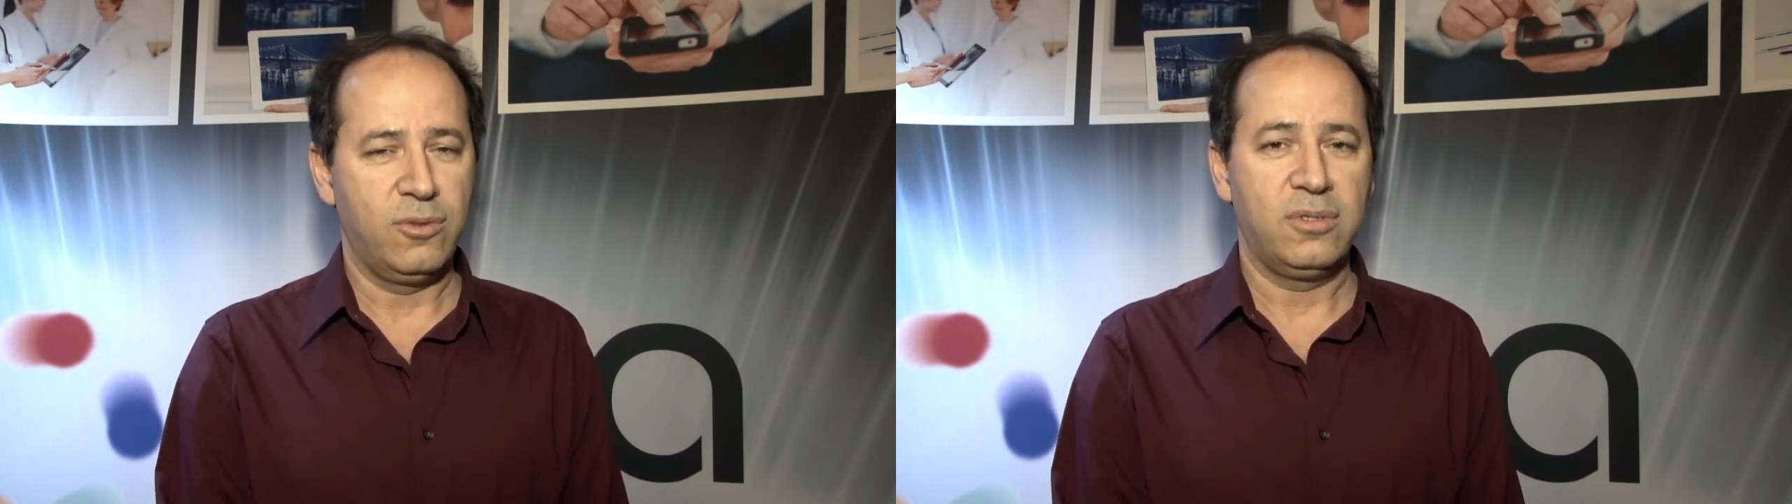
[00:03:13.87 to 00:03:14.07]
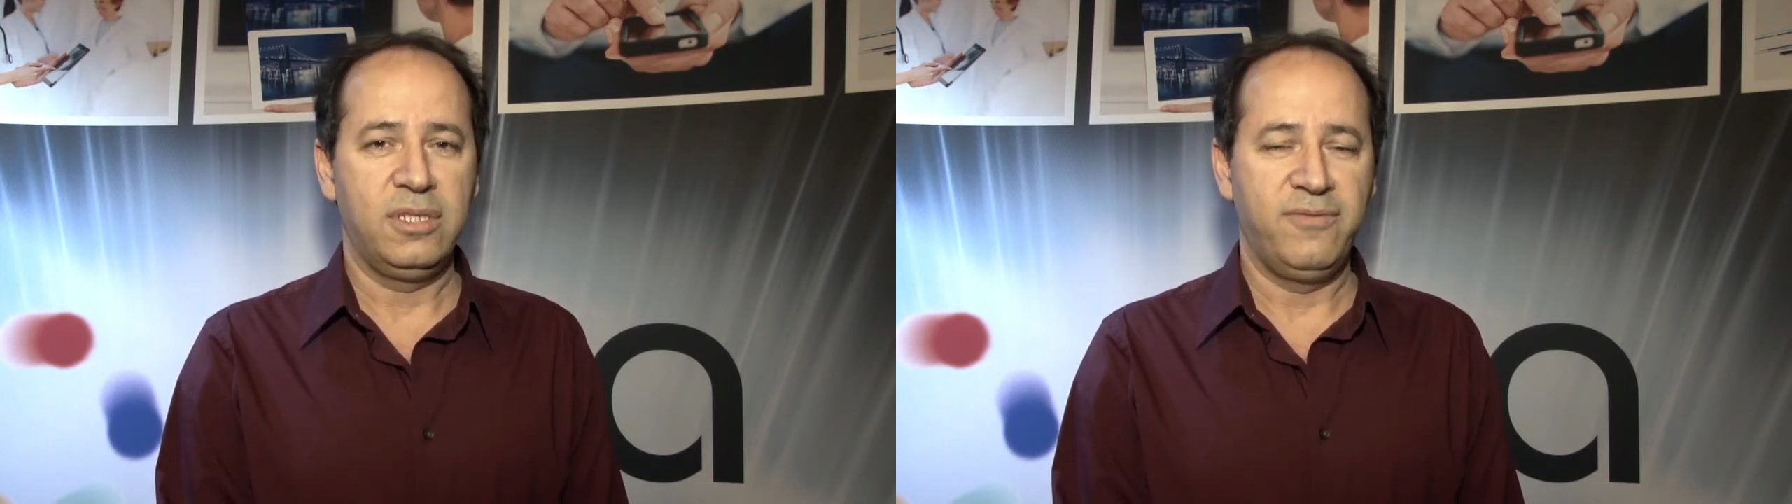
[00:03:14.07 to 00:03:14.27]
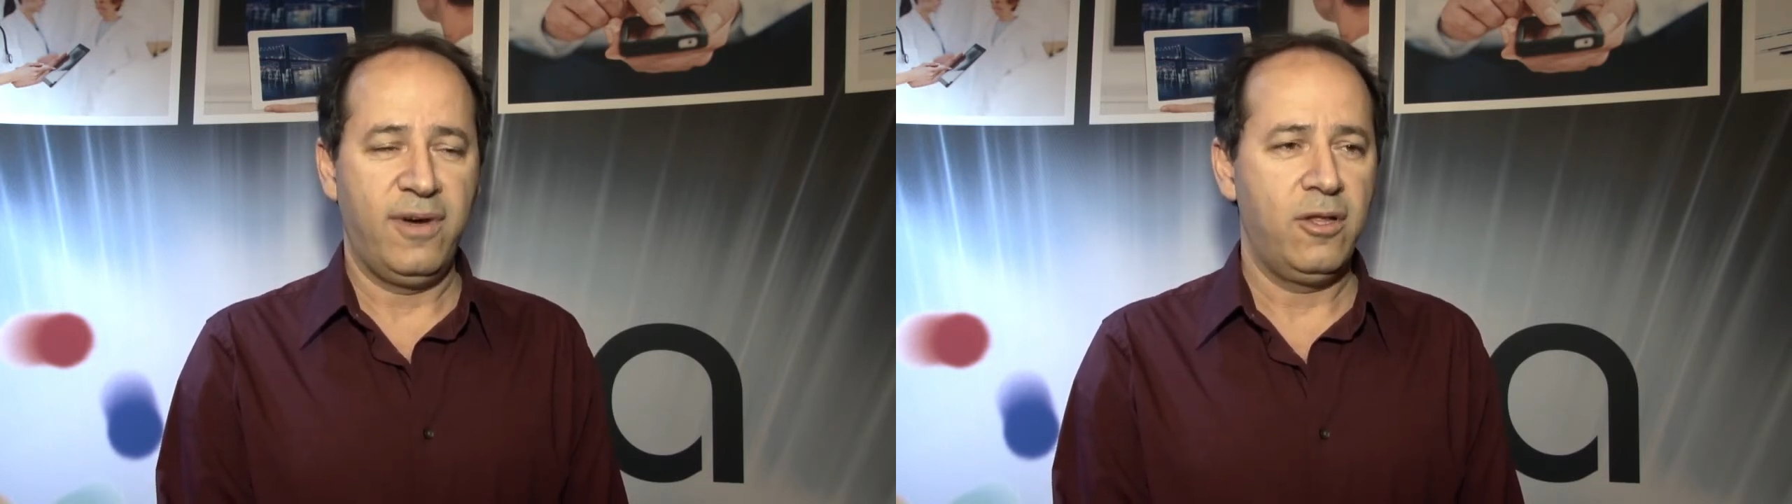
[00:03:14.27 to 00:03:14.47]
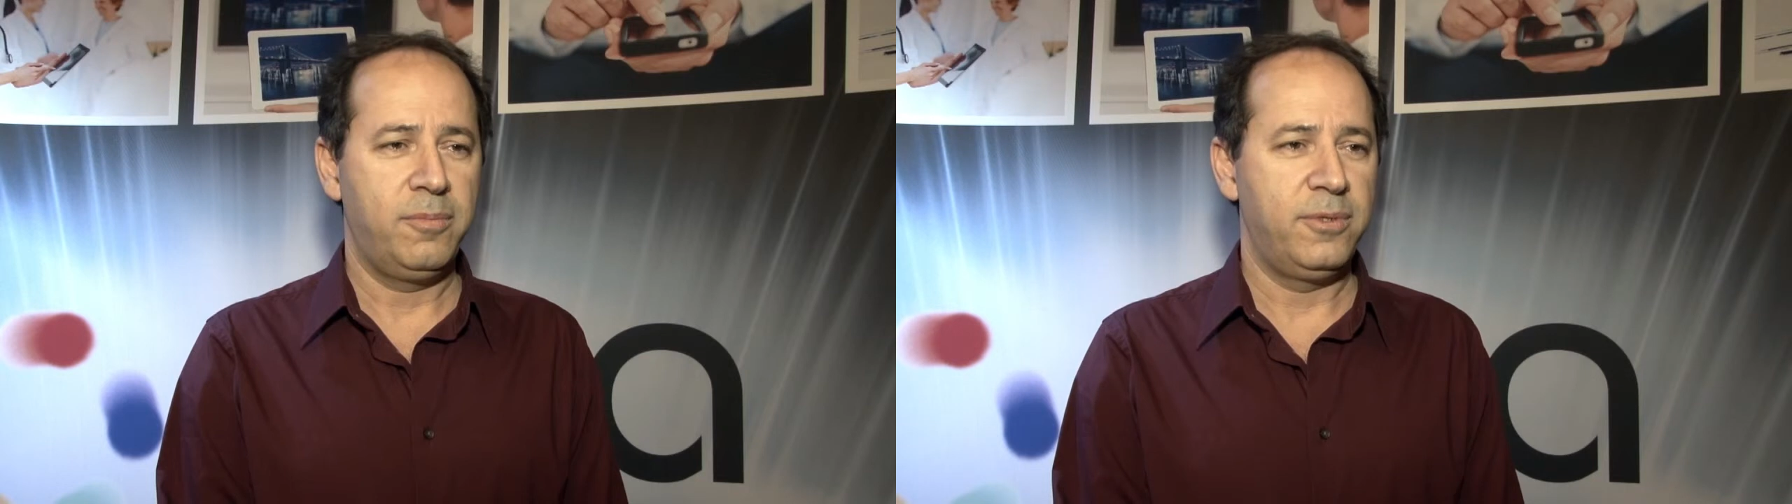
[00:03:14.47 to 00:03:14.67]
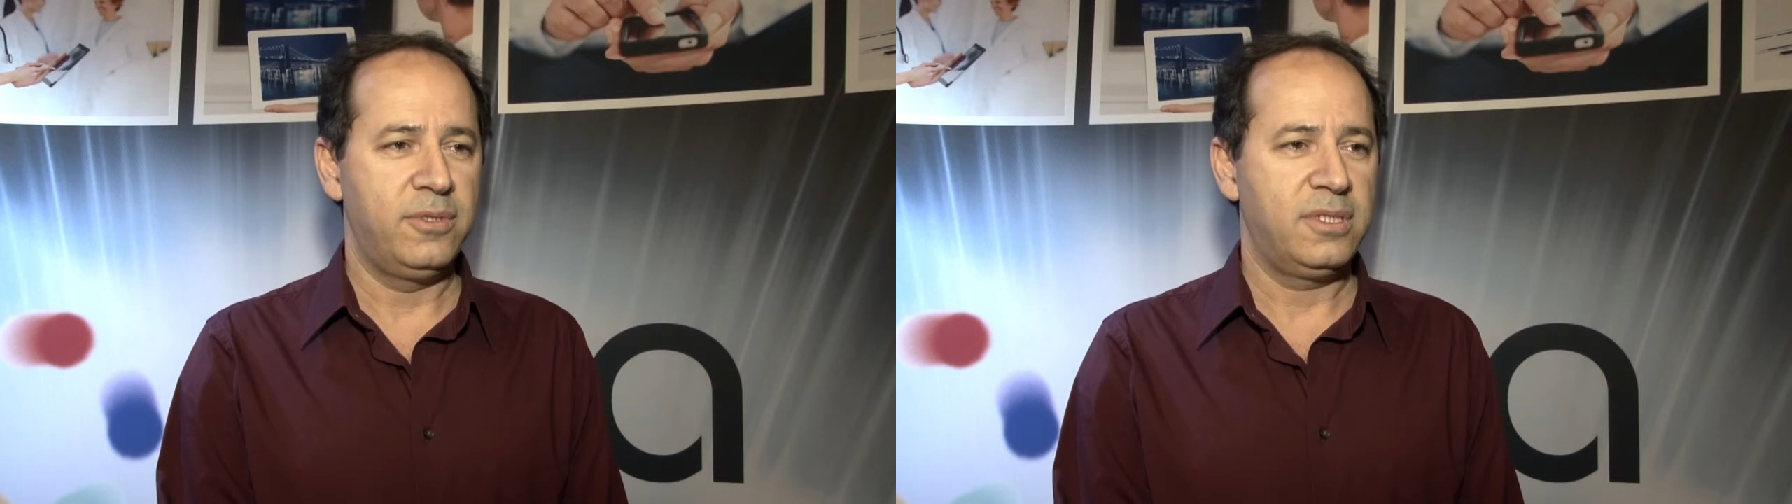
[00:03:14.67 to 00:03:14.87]
or
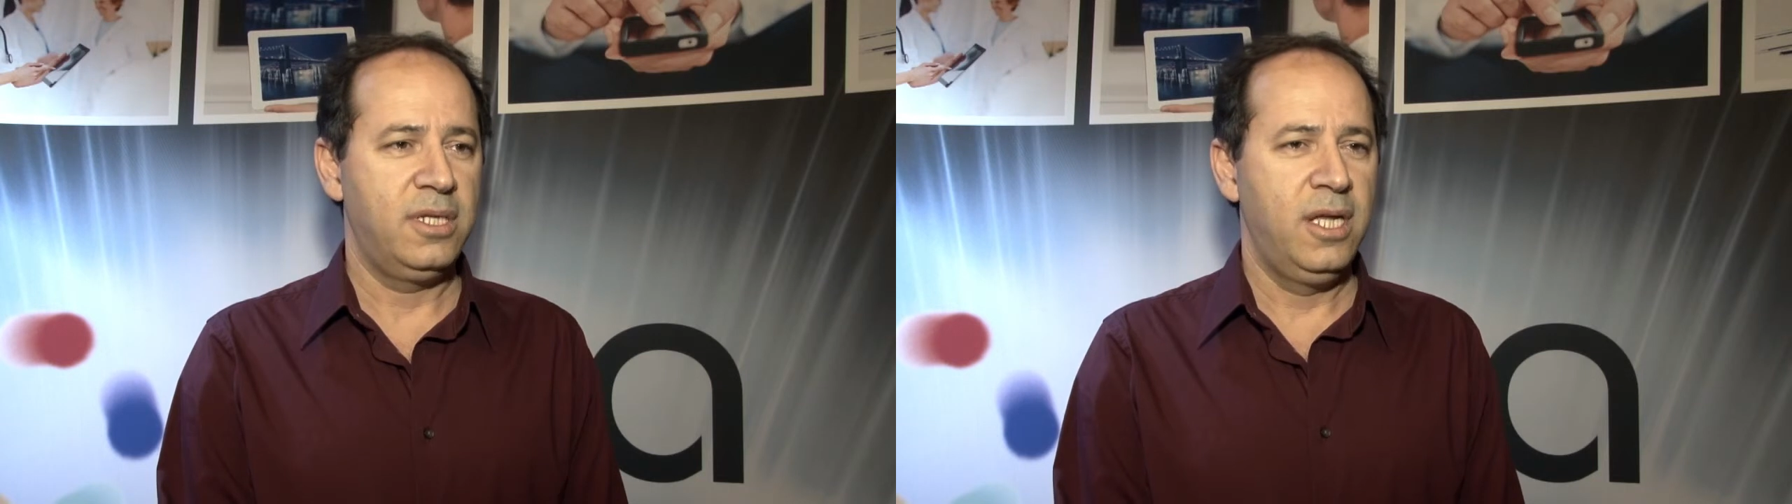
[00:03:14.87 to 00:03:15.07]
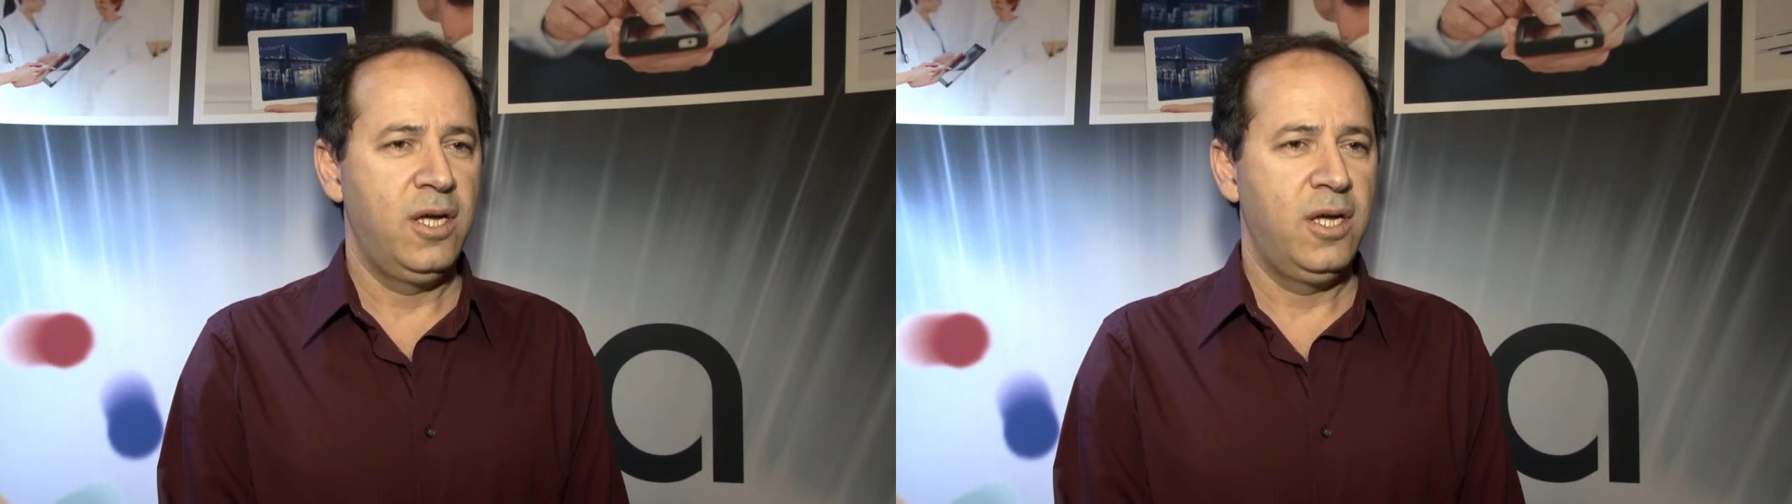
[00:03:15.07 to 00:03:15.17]
developers